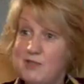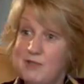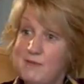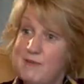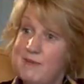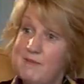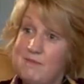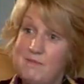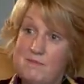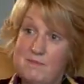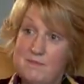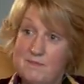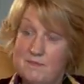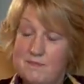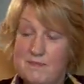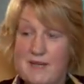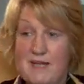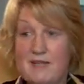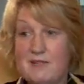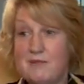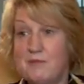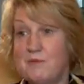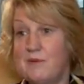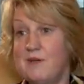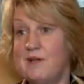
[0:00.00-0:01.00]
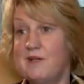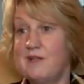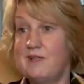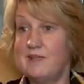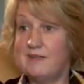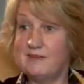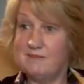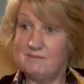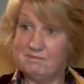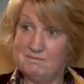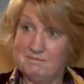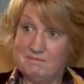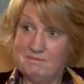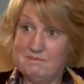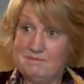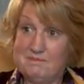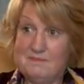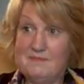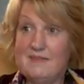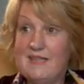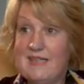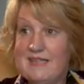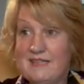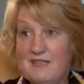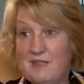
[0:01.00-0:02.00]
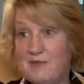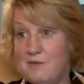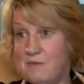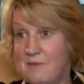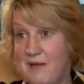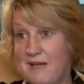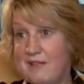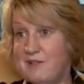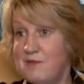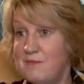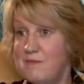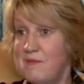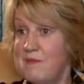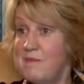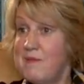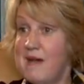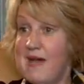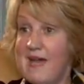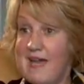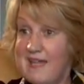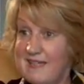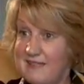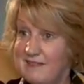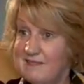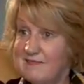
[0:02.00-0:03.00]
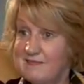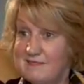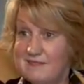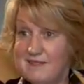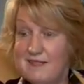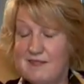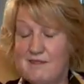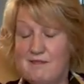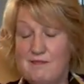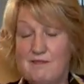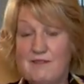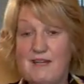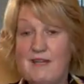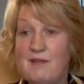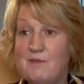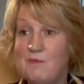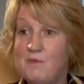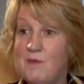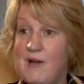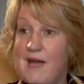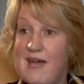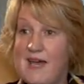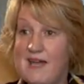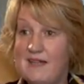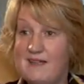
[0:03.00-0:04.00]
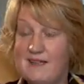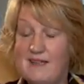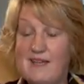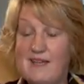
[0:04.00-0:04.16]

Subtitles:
have been back at work, back on my bike and fit and well.